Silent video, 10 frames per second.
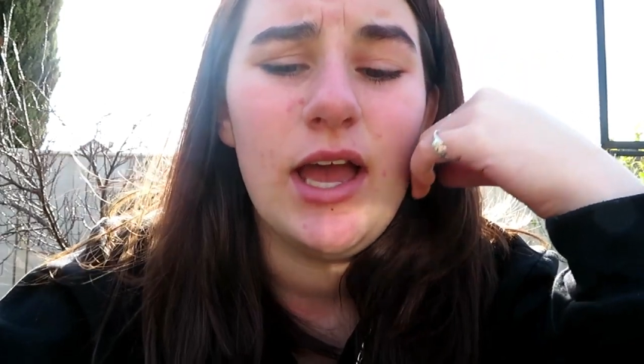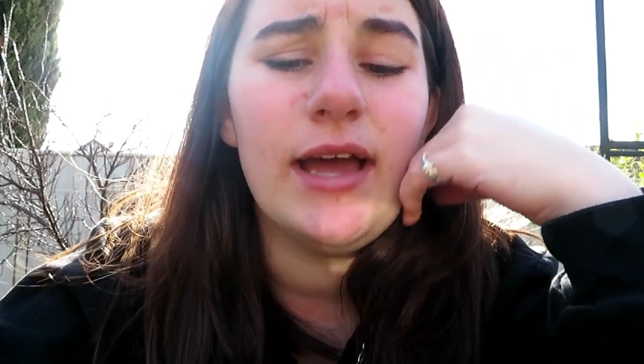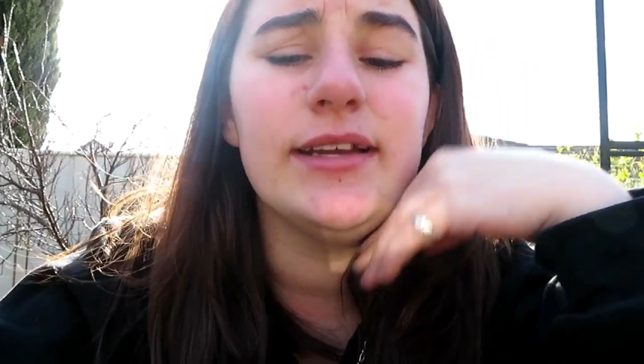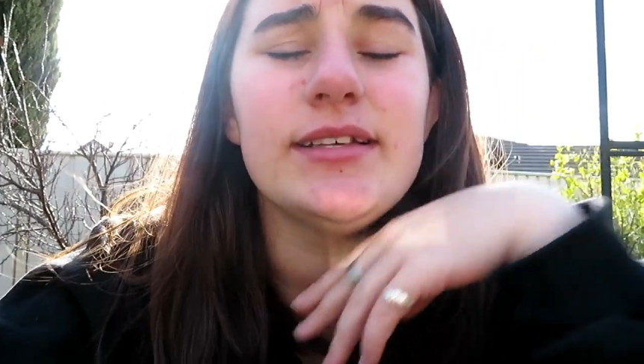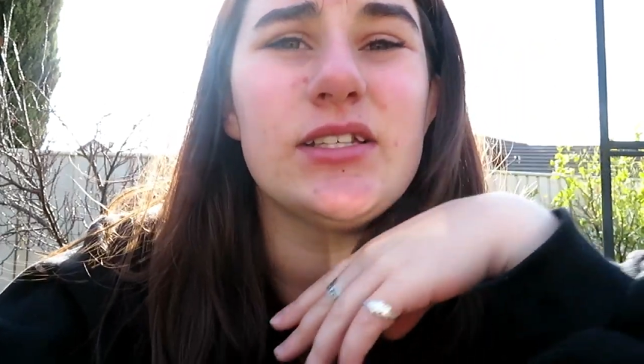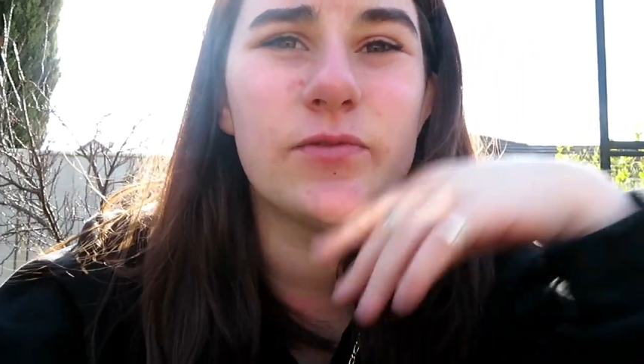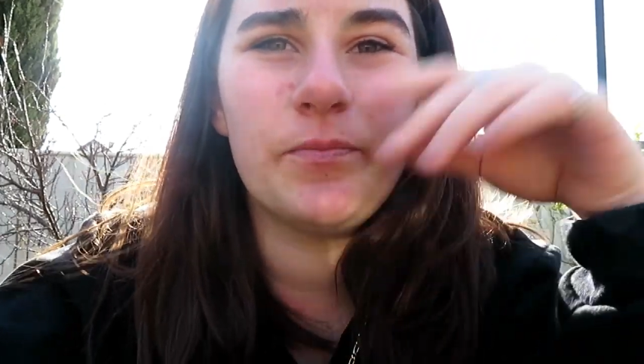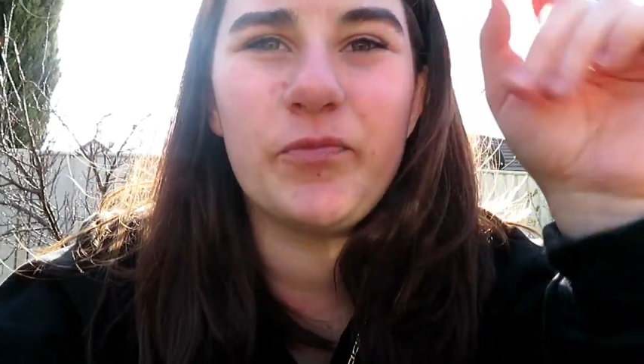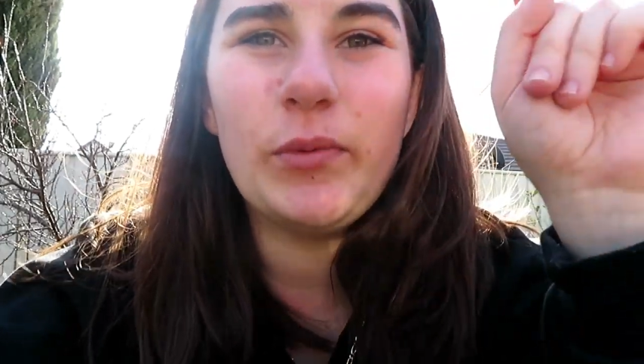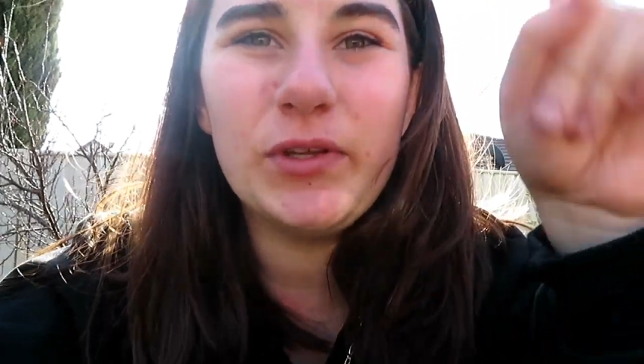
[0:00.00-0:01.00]
And it is
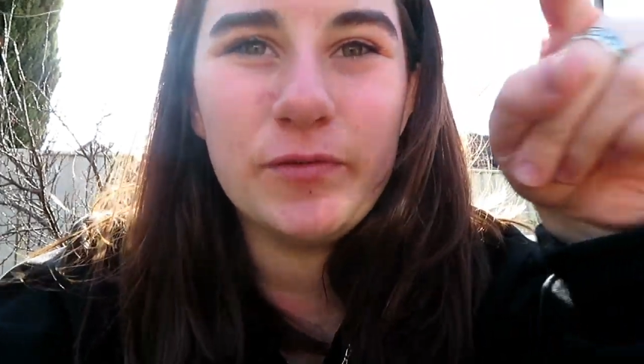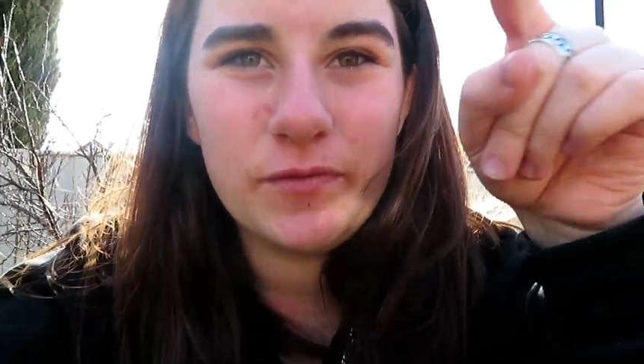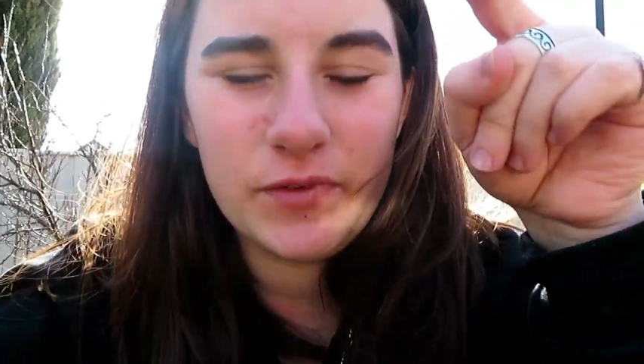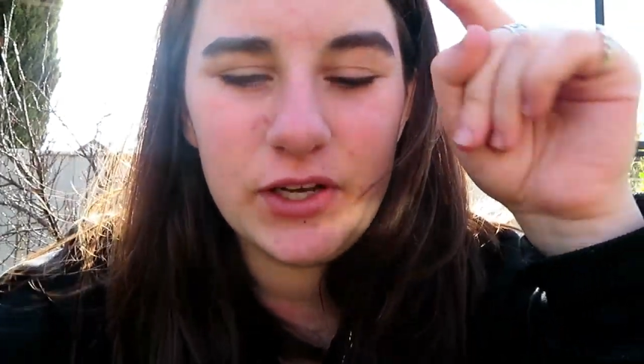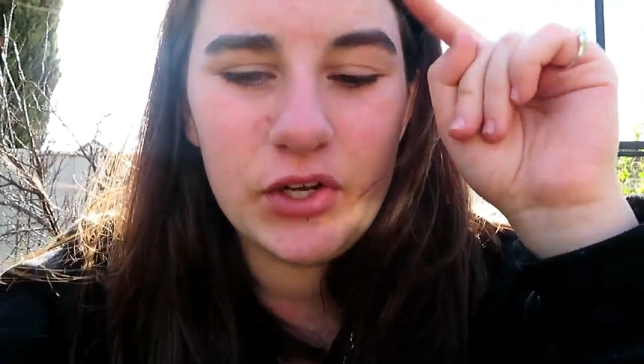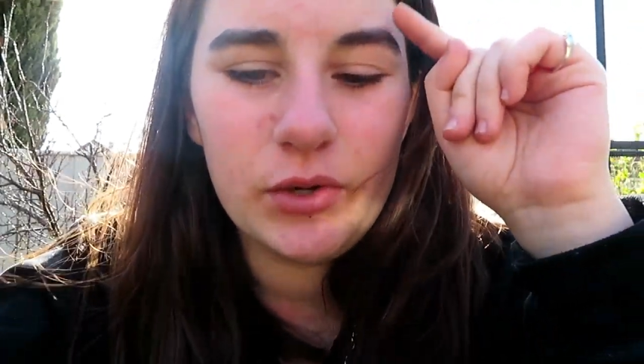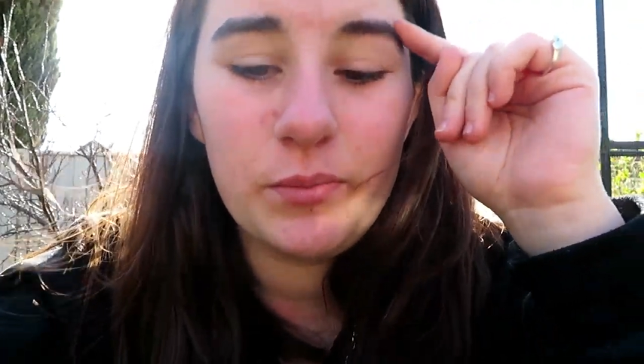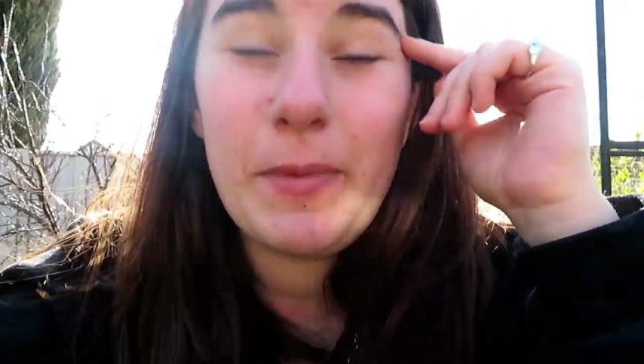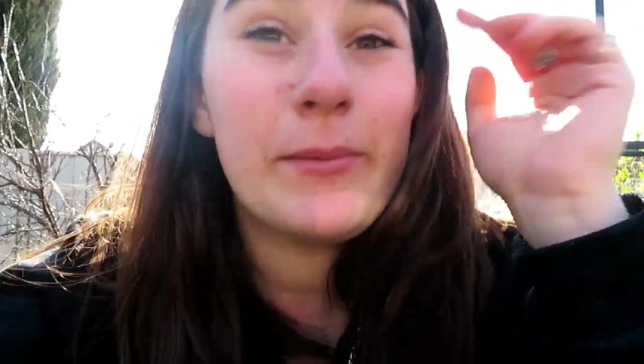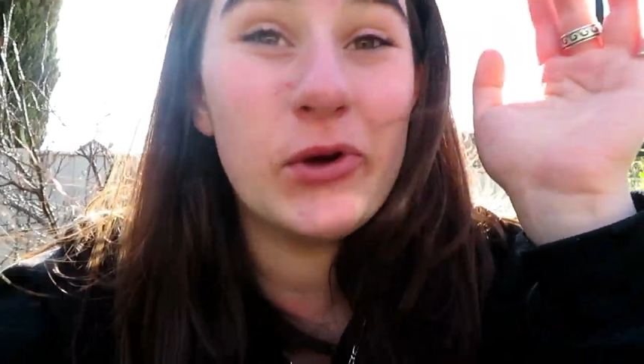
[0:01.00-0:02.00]
from the video,
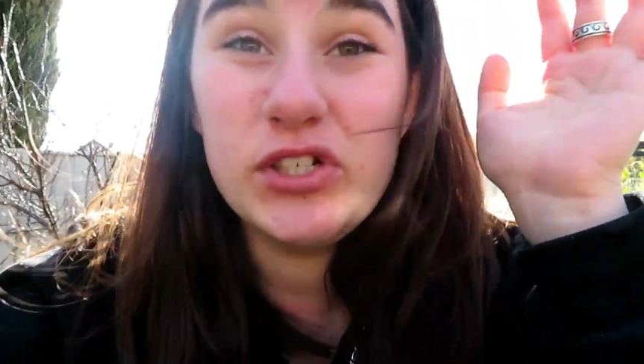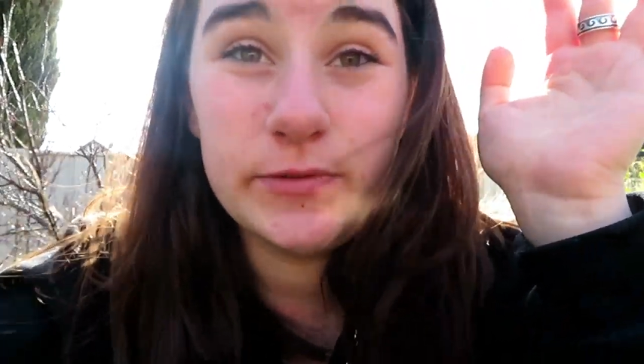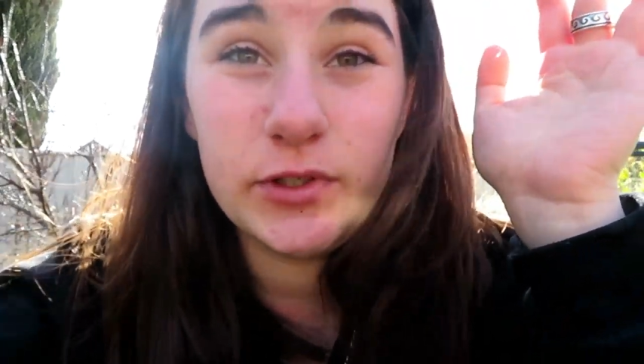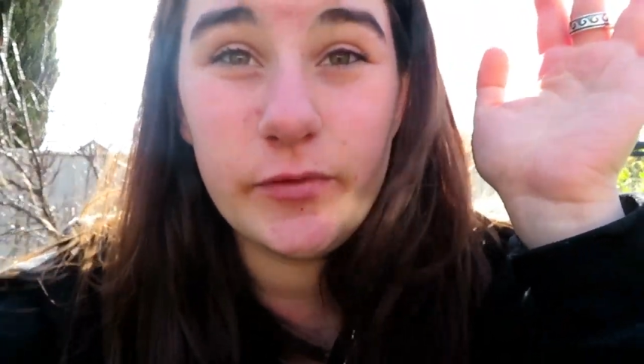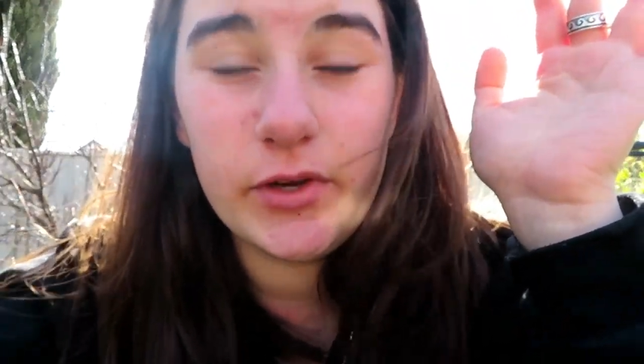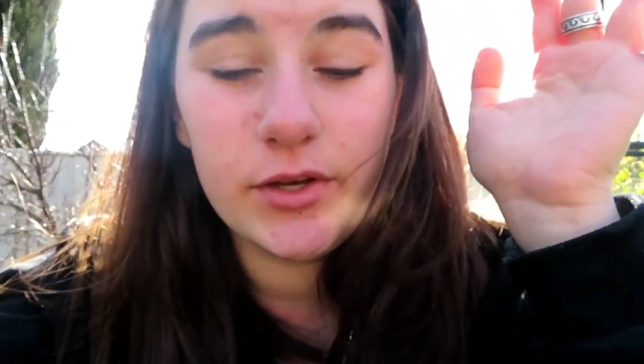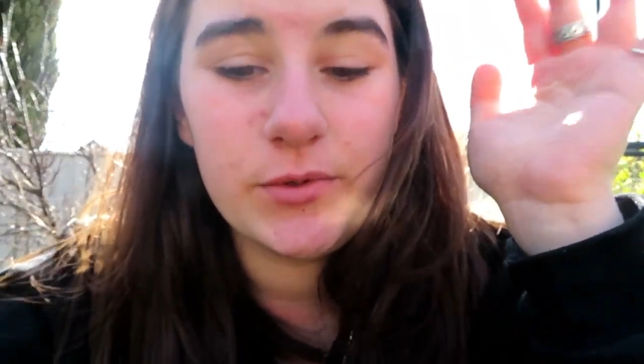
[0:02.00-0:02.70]
my most viewed video,